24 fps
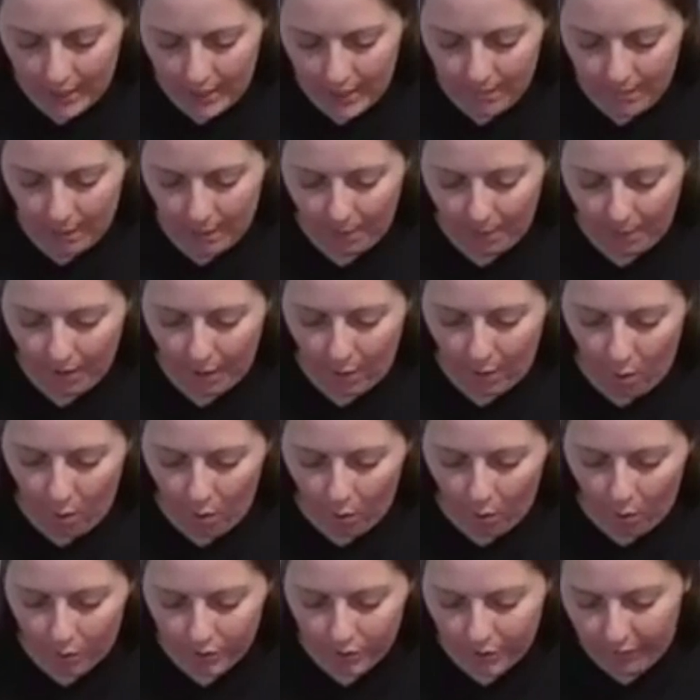Now I'm going to
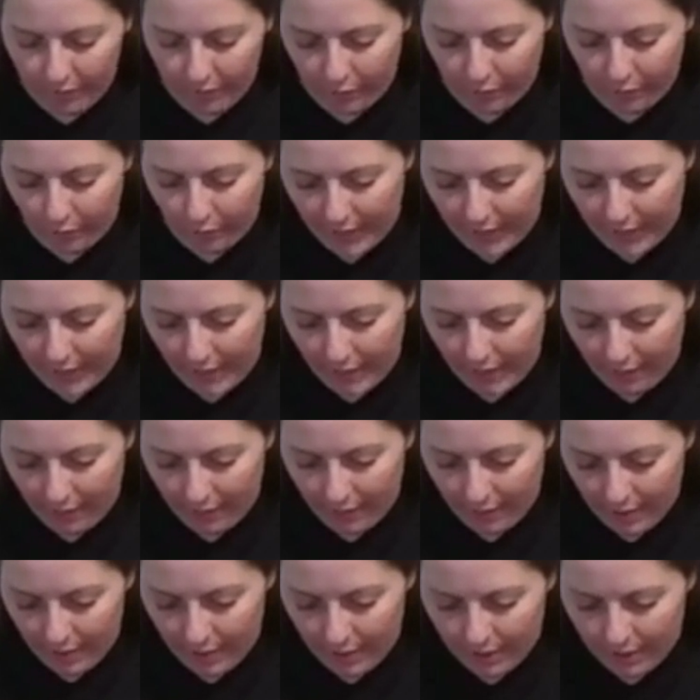hold all four together,
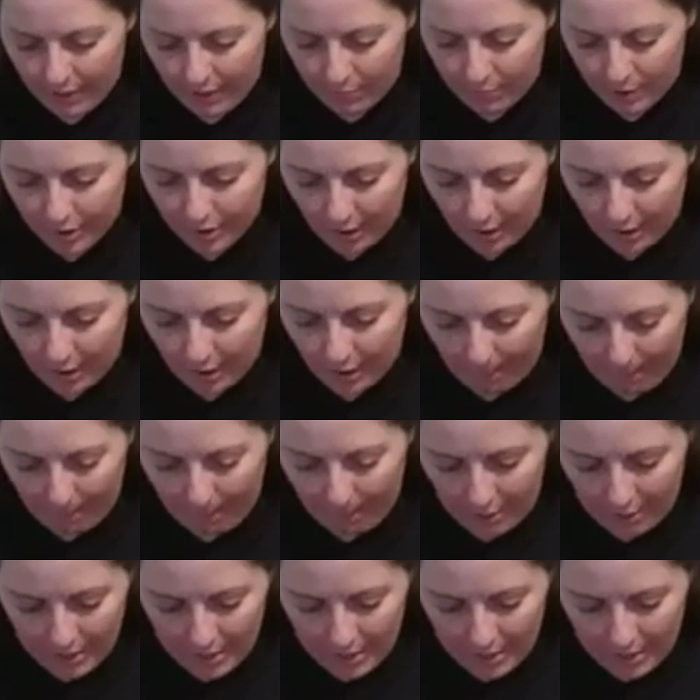and I'm just going to put